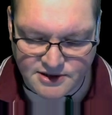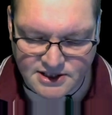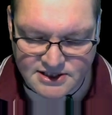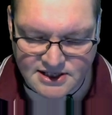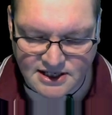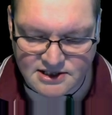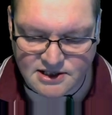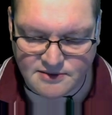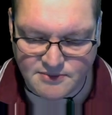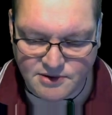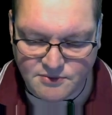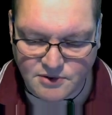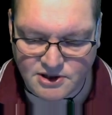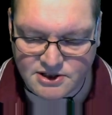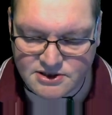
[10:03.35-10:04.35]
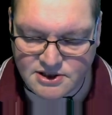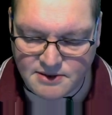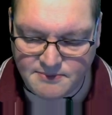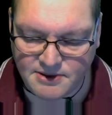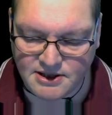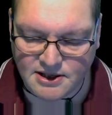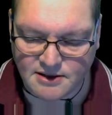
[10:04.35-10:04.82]
It's asking me, what is the
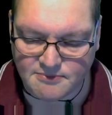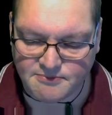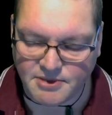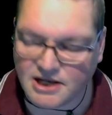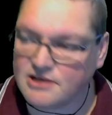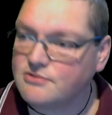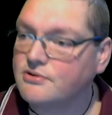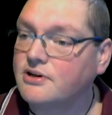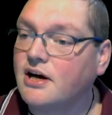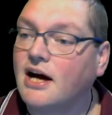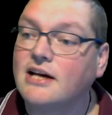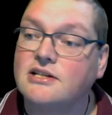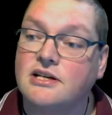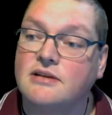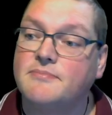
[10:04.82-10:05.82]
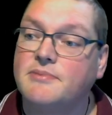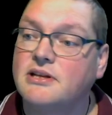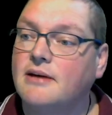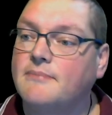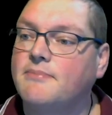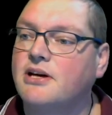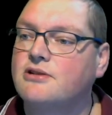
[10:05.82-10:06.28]
become password? I type in
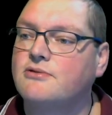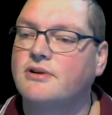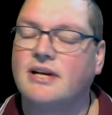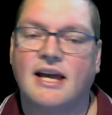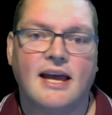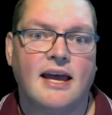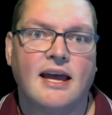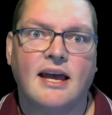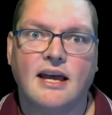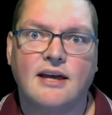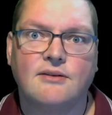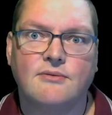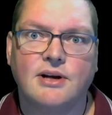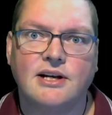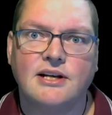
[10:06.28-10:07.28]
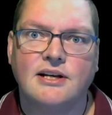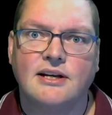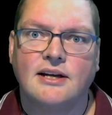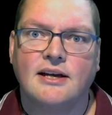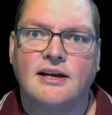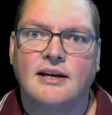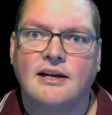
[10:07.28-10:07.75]
that password and ready,
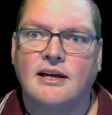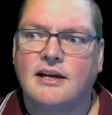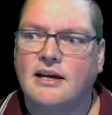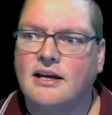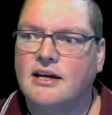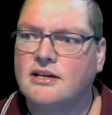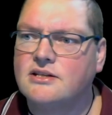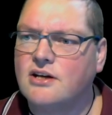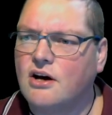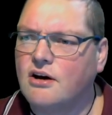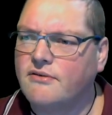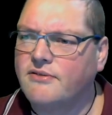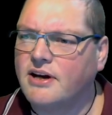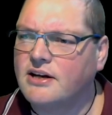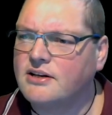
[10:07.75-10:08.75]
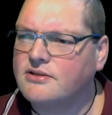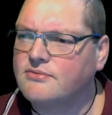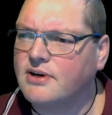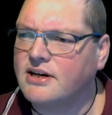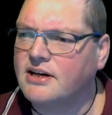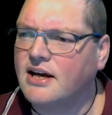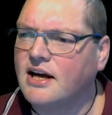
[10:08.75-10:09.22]
it's off and it's
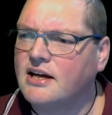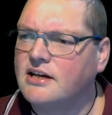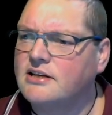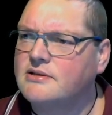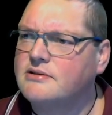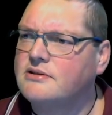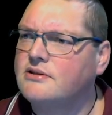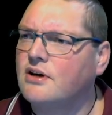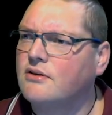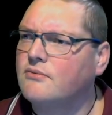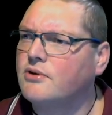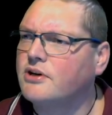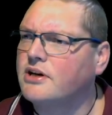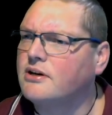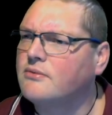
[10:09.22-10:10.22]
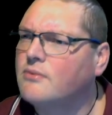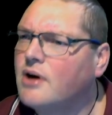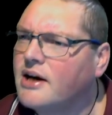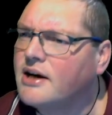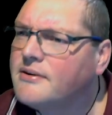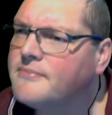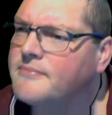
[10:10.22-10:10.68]
running and it's not working.
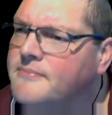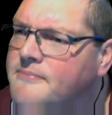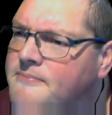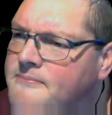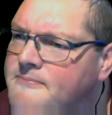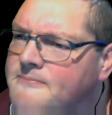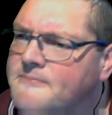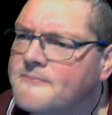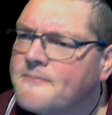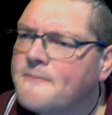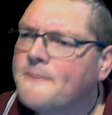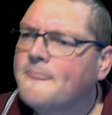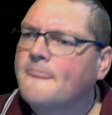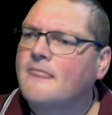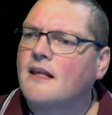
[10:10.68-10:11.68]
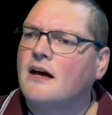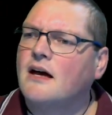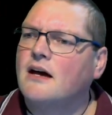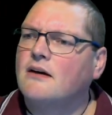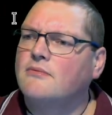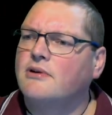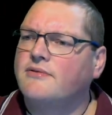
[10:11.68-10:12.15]
Why?
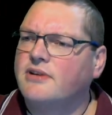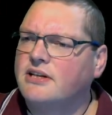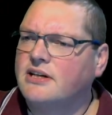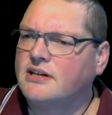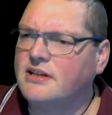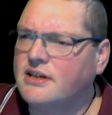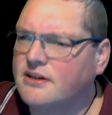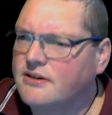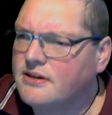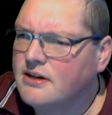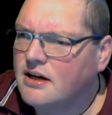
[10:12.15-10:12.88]
What have I done here?